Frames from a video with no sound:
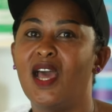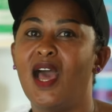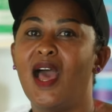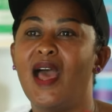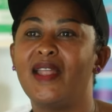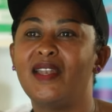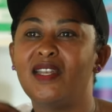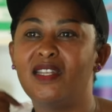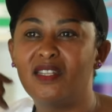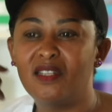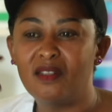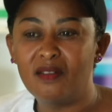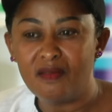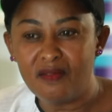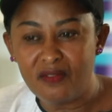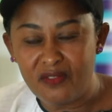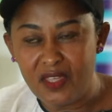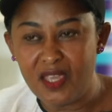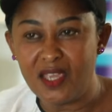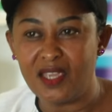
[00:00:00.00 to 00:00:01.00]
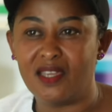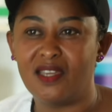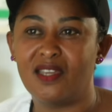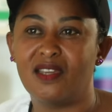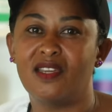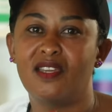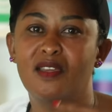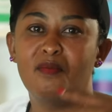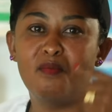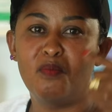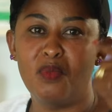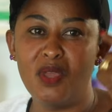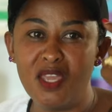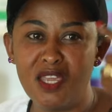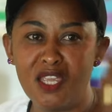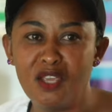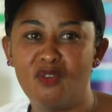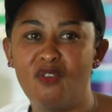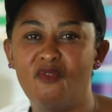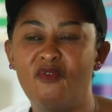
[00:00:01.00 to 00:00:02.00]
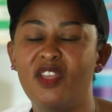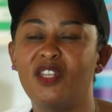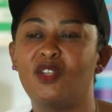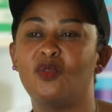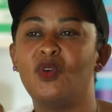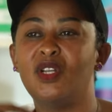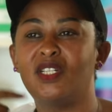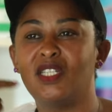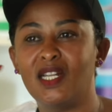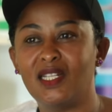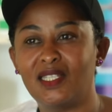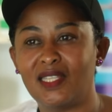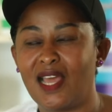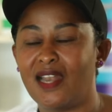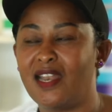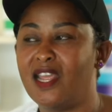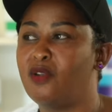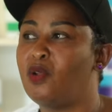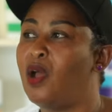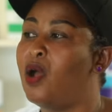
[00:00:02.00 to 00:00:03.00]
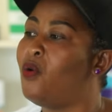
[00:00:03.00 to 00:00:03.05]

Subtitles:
and think, being innovative, what else can I do?